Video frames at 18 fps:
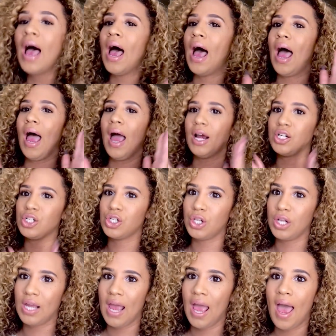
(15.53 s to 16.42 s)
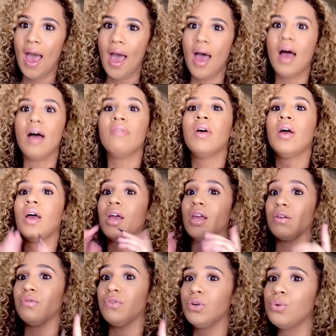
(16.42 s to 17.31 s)
I actually have
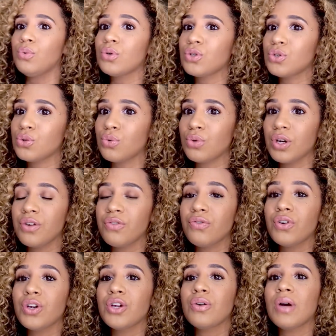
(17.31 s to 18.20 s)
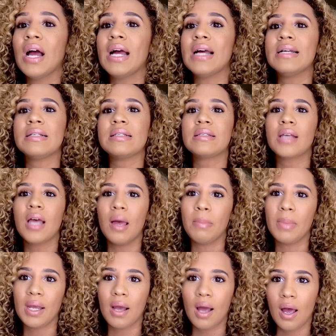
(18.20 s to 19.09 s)
a viewer story for you guys coming